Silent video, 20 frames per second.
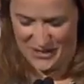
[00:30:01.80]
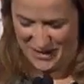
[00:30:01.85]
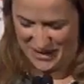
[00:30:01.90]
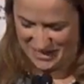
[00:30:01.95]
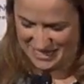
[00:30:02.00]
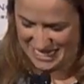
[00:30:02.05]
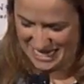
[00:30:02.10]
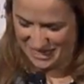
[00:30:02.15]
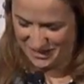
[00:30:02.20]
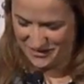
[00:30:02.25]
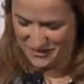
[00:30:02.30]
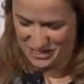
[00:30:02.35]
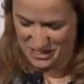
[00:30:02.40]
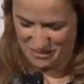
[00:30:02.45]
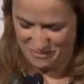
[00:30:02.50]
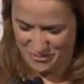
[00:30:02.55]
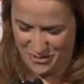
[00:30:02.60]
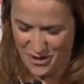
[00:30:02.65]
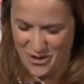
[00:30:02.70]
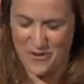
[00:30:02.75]
our
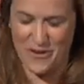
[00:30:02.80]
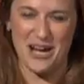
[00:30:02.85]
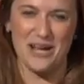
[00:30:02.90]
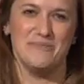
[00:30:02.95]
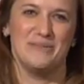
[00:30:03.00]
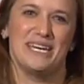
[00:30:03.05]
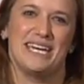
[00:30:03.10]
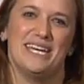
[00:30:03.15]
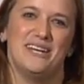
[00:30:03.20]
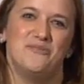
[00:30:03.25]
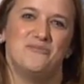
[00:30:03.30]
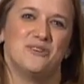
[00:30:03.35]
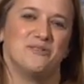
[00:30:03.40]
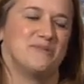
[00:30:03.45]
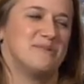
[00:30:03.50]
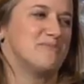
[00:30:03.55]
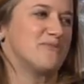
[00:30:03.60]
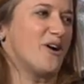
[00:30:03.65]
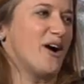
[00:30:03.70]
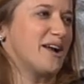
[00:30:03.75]
television programming, and it will be
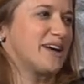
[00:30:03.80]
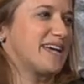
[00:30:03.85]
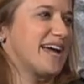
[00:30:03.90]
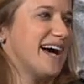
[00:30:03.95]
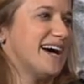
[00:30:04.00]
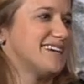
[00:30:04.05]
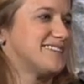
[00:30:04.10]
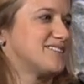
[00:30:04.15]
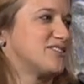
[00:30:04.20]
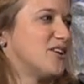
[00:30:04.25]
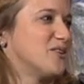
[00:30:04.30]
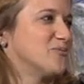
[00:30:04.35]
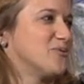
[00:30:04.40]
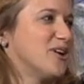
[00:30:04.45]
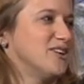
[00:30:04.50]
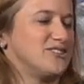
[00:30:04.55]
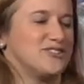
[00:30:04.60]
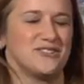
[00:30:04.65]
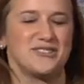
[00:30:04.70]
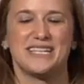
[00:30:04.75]
broadcast on
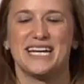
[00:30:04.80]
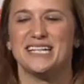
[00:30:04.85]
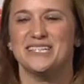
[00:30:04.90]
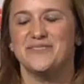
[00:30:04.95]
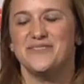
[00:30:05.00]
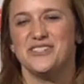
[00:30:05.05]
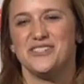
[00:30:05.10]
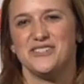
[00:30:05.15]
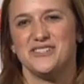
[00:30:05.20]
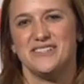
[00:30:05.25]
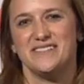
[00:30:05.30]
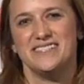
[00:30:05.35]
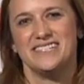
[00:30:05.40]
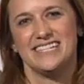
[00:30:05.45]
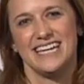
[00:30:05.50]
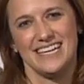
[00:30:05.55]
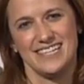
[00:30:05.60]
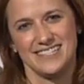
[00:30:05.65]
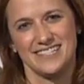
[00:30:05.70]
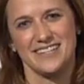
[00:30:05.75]
Rogers Television in the
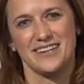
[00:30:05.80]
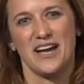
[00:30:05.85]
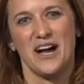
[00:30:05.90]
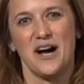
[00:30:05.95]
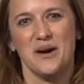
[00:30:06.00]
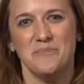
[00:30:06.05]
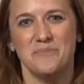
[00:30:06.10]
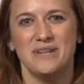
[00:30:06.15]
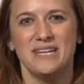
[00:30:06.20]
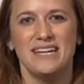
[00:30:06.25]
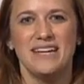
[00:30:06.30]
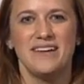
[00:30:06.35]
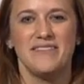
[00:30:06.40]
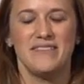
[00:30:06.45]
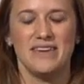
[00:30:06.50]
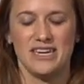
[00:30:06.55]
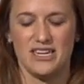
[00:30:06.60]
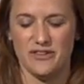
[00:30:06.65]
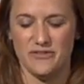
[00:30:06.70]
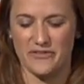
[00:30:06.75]
days to come.
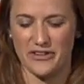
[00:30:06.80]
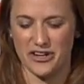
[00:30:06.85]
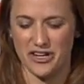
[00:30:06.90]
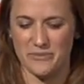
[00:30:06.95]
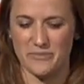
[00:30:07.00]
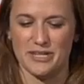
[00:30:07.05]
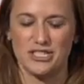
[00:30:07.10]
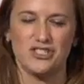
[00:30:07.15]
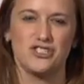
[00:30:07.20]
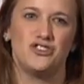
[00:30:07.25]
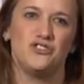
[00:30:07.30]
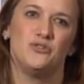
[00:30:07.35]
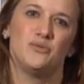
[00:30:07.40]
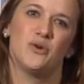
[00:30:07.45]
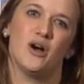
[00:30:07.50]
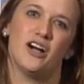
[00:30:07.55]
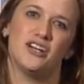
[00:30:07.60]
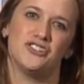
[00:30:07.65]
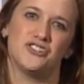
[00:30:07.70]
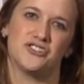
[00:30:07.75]
Thank you very much to
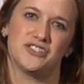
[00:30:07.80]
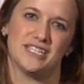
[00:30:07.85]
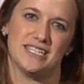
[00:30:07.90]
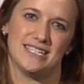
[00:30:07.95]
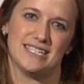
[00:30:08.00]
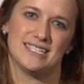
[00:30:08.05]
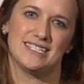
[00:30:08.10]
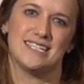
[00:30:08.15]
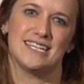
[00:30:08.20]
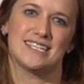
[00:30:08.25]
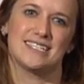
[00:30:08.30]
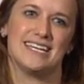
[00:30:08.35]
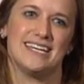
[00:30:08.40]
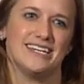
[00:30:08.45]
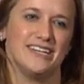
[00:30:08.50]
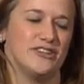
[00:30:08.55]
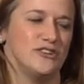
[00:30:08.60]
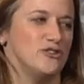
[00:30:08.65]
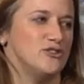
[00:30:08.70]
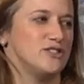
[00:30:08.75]
Rogers and to
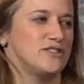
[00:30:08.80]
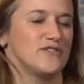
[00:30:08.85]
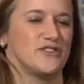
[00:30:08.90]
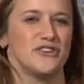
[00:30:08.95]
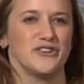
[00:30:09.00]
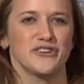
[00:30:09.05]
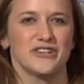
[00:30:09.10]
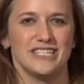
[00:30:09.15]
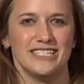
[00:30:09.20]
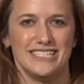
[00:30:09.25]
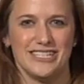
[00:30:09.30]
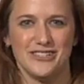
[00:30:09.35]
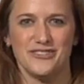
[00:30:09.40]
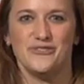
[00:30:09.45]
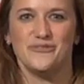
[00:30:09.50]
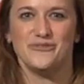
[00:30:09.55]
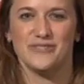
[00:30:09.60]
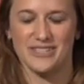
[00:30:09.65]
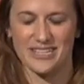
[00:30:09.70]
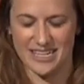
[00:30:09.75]
680 News for your
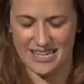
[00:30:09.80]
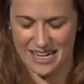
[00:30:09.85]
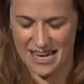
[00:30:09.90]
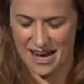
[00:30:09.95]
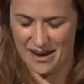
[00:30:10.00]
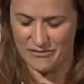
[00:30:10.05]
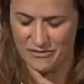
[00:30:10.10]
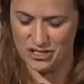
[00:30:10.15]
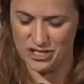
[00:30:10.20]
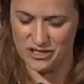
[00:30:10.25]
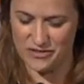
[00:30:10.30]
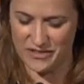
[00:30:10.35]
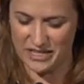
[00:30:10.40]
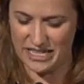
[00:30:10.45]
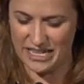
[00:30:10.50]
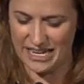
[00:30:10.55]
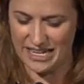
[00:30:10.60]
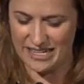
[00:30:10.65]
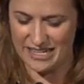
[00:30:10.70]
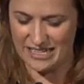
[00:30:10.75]
continued coverage of
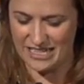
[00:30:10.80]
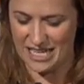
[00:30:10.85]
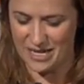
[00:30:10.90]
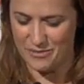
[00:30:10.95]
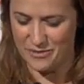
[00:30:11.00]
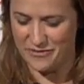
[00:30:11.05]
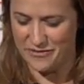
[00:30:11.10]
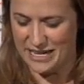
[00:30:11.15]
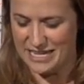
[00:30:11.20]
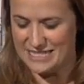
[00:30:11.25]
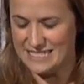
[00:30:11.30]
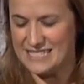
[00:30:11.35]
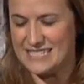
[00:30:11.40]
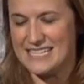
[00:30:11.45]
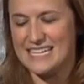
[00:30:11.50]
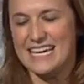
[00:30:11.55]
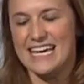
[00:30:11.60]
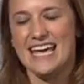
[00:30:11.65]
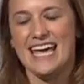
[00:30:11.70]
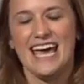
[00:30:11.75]
Canadian Club events.
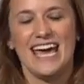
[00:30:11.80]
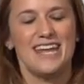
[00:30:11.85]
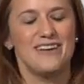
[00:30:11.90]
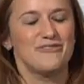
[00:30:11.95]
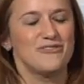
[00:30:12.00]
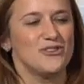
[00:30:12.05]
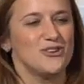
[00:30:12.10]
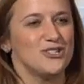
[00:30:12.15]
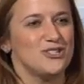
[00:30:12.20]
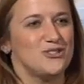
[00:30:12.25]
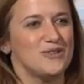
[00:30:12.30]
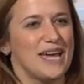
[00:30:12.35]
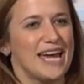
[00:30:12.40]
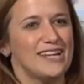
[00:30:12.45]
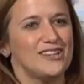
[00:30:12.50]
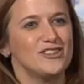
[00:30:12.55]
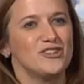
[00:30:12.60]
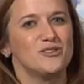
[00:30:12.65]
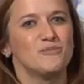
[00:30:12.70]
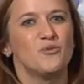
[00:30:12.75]
And of course, you
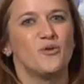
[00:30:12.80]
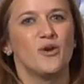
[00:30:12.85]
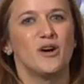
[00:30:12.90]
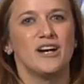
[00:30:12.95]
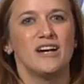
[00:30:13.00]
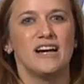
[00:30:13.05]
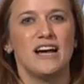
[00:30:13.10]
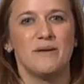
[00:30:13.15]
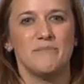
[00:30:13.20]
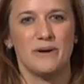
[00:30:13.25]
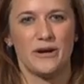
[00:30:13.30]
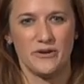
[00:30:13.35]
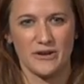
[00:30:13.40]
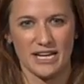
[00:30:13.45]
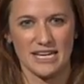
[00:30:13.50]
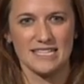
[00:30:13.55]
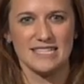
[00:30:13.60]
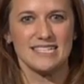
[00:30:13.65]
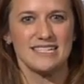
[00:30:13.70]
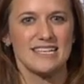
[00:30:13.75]
can learn more about
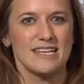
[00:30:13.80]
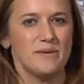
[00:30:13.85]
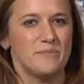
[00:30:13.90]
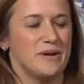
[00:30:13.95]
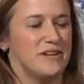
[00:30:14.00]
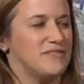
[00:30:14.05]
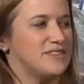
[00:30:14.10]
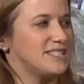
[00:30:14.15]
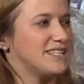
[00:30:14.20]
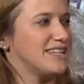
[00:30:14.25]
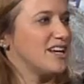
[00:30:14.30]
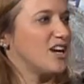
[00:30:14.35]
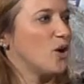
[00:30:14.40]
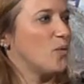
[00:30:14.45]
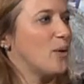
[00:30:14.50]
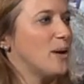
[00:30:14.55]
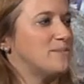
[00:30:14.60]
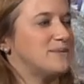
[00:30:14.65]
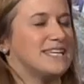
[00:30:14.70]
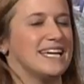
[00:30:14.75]
us by visiting our
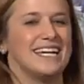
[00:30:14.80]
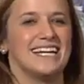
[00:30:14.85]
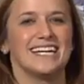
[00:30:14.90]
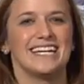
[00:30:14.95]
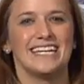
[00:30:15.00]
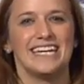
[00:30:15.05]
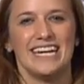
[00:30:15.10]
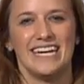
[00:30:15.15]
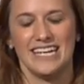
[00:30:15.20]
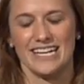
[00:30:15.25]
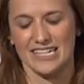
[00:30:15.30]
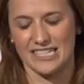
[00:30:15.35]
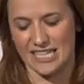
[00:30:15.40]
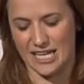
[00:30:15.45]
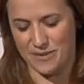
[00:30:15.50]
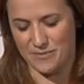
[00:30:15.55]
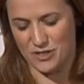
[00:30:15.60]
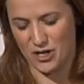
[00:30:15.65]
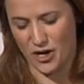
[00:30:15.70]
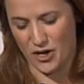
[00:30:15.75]
website at
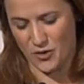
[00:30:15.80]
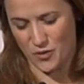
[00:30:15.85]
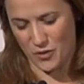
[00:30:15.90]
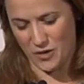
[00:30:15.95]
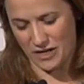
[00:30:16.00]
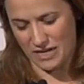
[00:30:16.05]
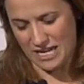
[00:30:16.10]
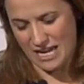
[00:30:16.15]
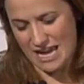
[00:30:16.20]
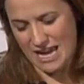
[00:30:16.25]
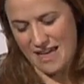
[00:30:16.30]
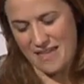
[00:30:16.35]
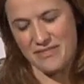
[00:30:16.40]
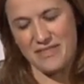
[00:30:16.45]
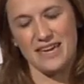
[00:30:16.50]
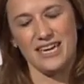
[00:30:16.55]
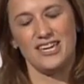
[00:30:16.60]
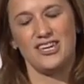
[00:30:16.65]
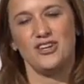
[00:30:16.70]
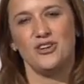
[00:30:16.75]
canadianclub.org.
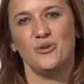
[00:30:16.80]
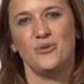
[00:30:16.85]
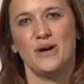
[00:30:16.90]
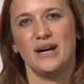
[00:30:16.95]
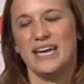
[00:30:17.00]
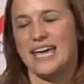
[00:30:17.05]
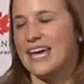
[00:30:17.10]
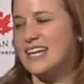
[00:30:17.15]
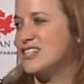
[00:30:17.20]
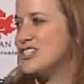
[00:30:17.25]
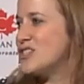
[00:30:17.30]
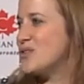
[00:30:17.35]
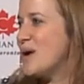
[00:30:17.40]
Thank you again to